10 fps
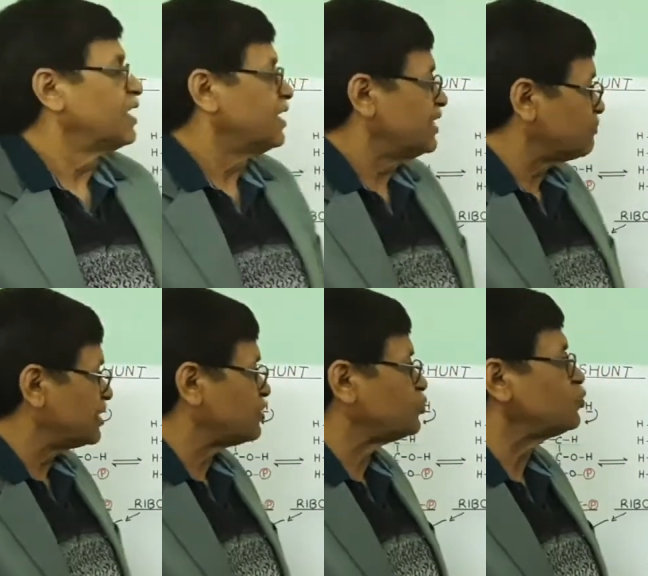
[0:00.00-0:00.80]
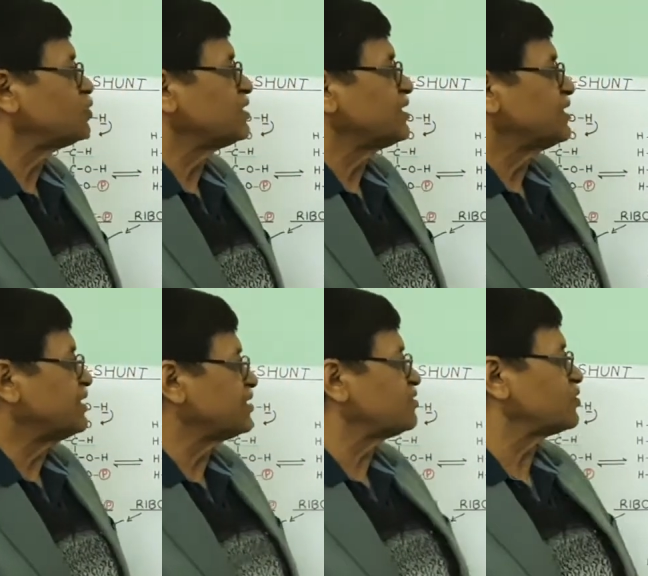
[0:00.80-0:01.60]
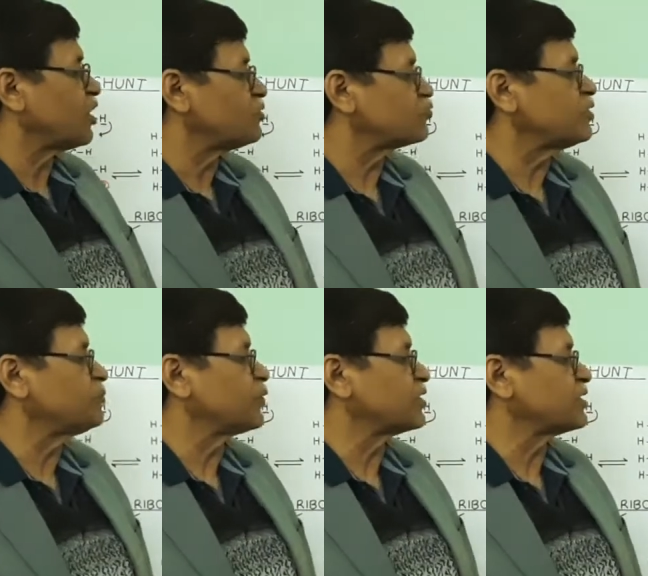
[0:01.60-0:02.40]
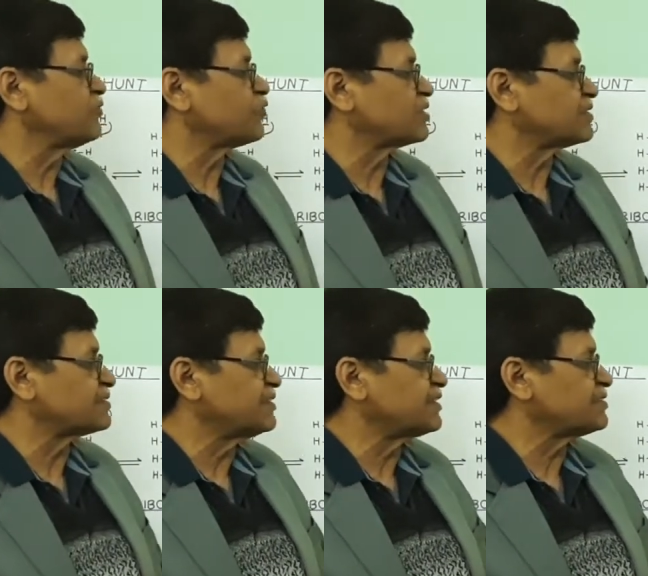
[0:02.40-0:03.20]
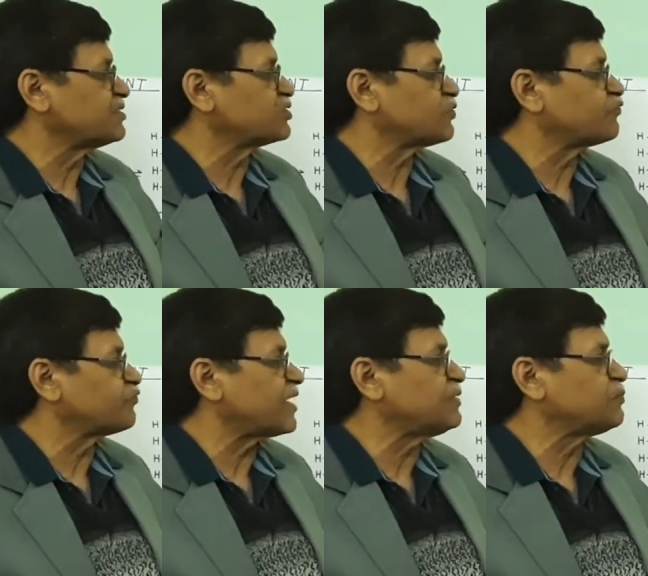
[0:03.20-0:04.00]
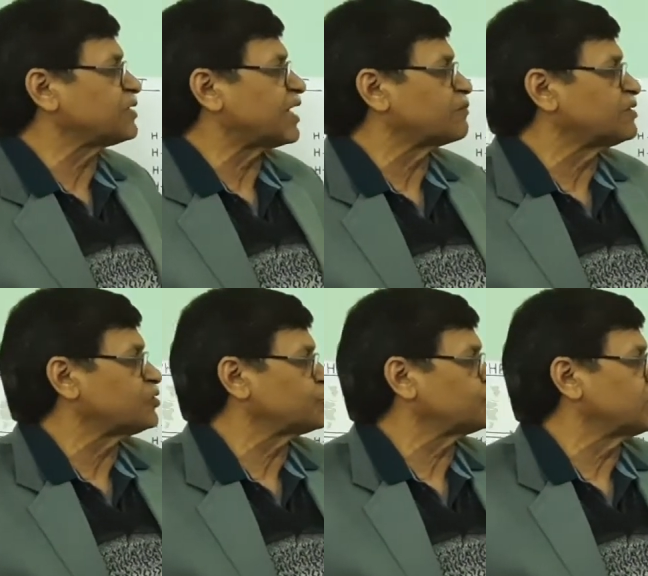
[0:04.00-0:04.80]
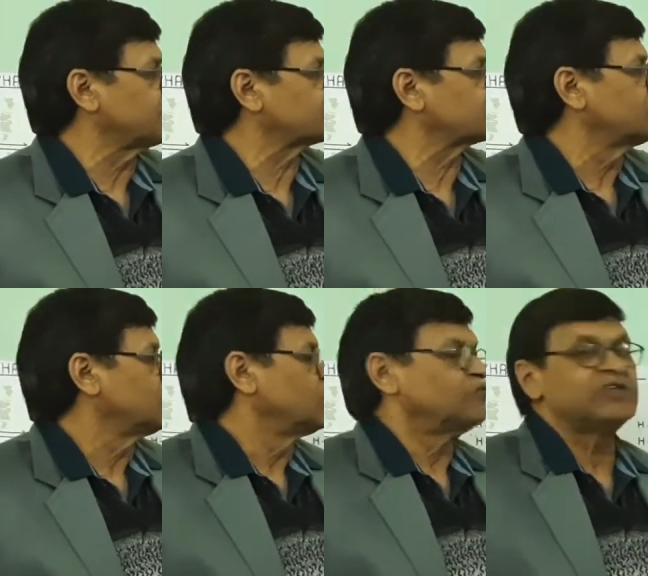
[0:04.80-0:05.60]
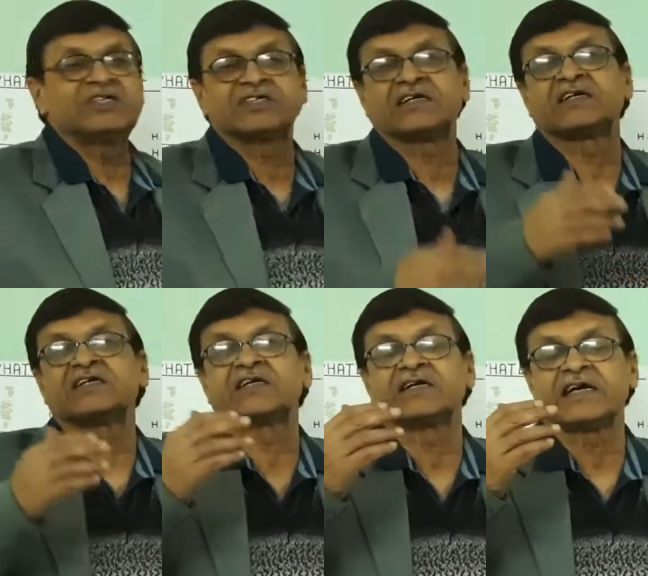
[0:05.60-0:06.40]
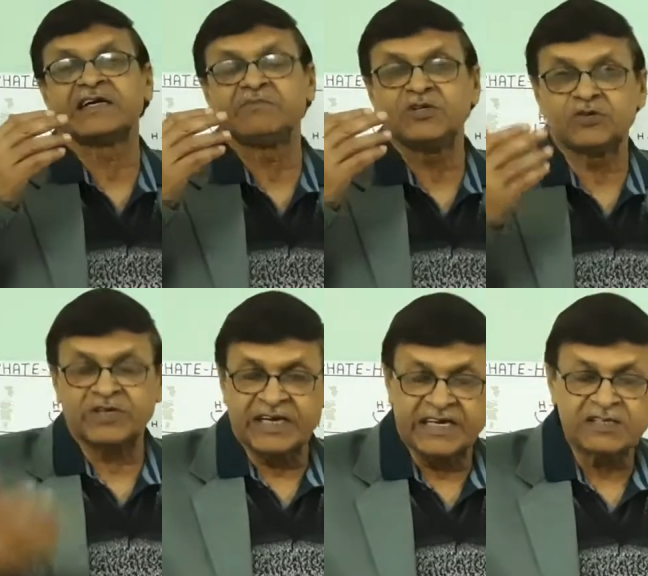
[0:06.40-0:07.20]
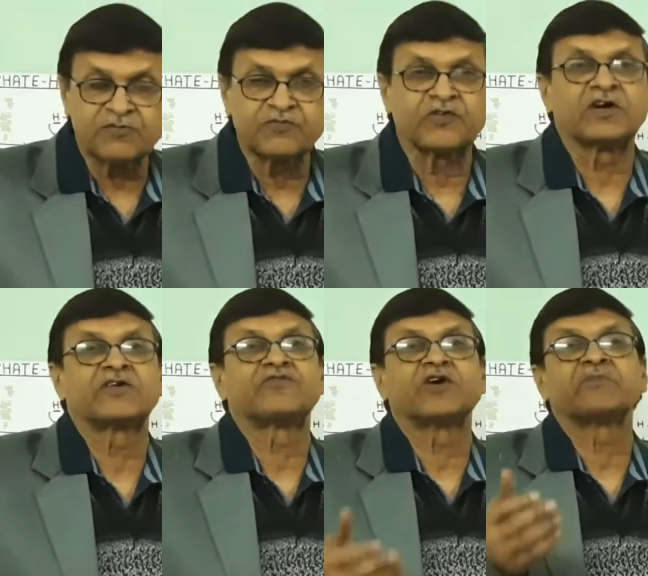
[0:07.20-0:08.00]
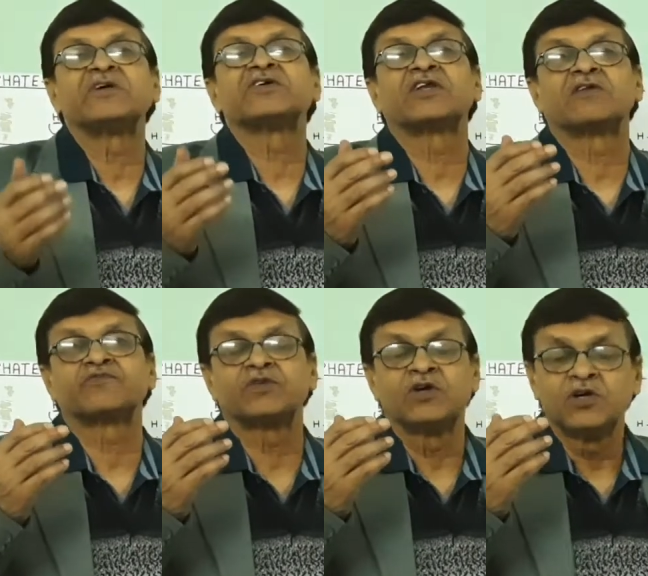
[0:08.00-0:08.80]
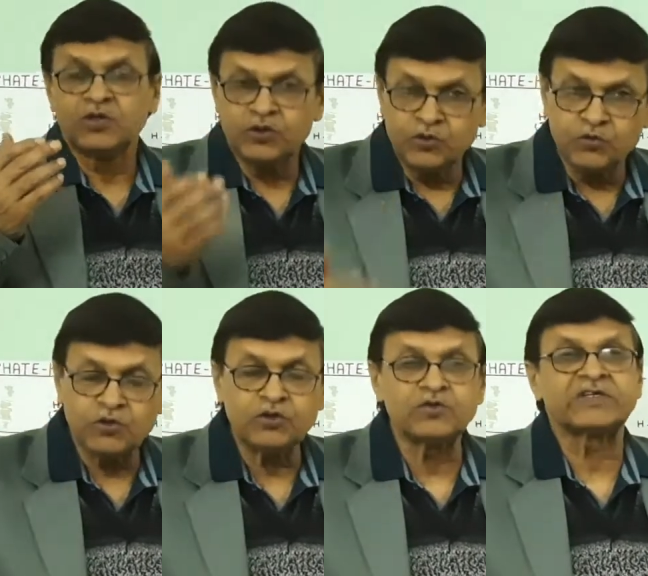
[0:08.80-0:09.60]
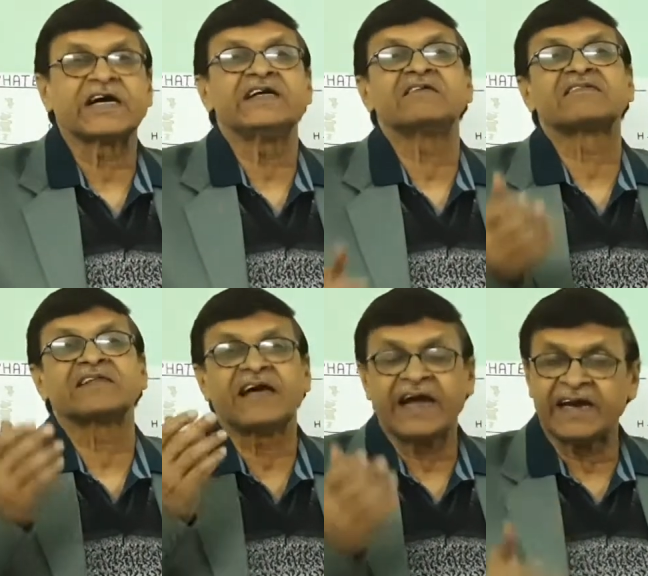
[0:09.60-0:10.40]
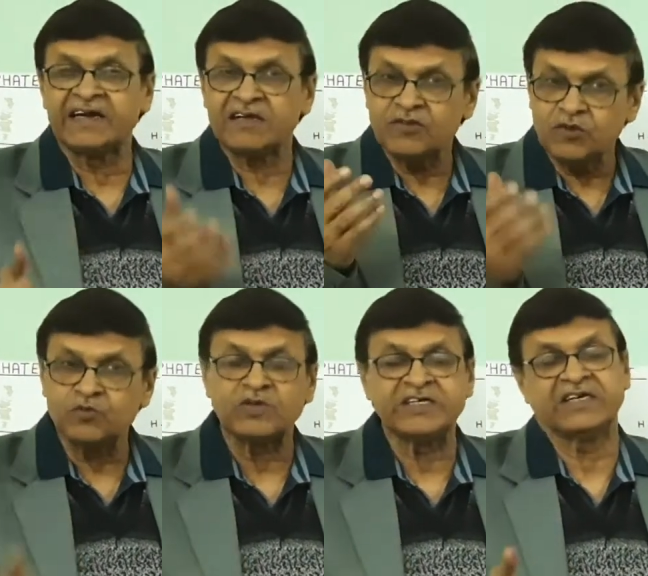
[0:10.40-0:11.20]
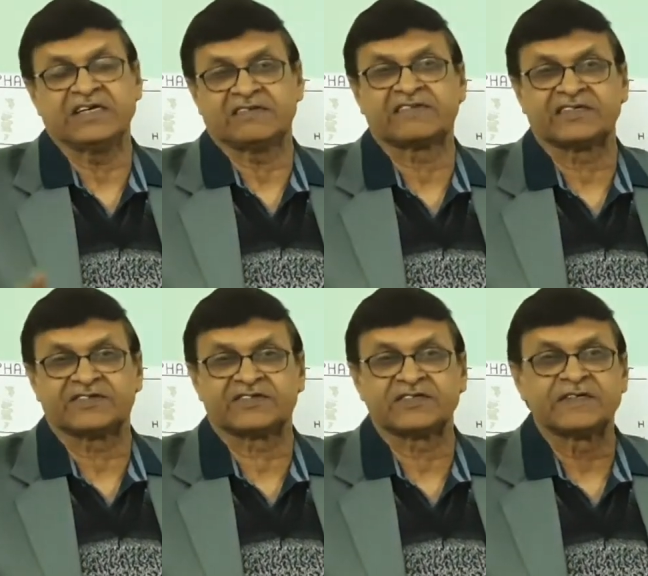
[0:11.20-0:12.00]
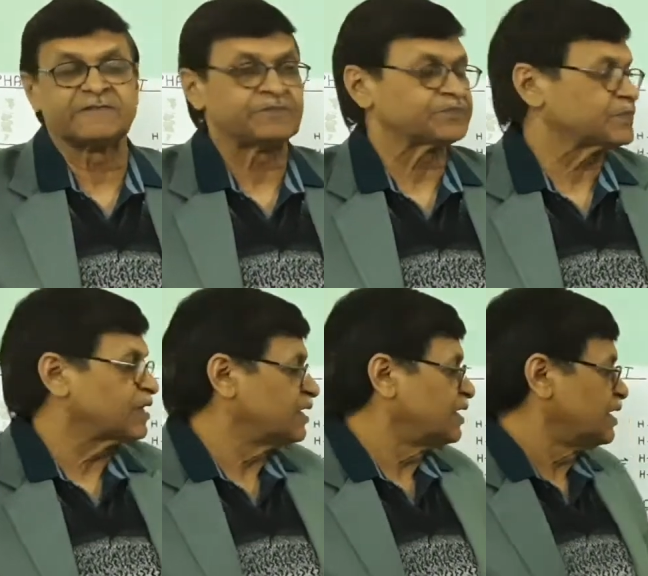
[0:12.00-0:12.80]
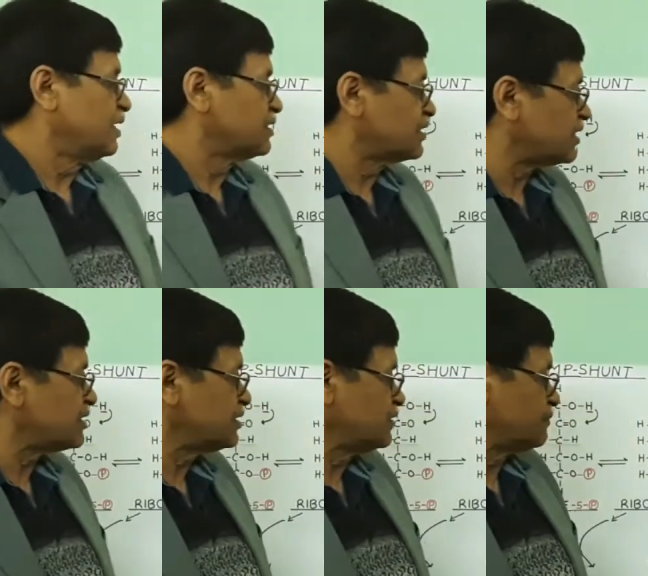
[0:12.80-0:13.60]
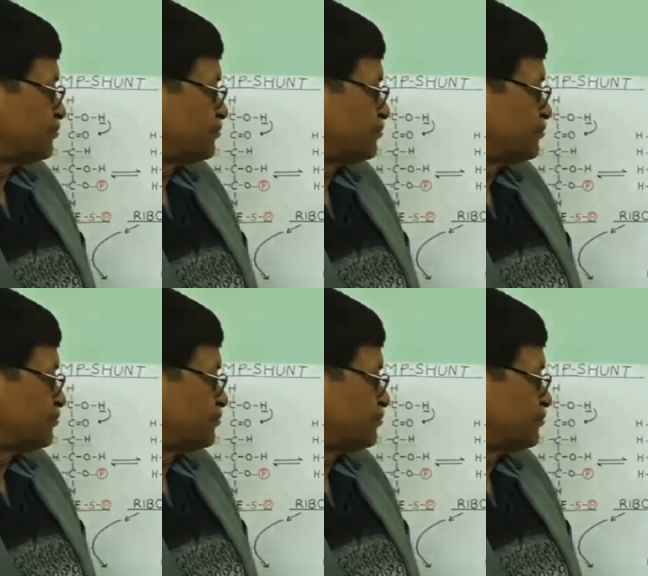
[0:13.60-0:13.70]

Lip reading: Number two, it is also important for the synthesis of 5 carbon sugars which can be utilized for formation of nucleotides and nucleic acids. Third,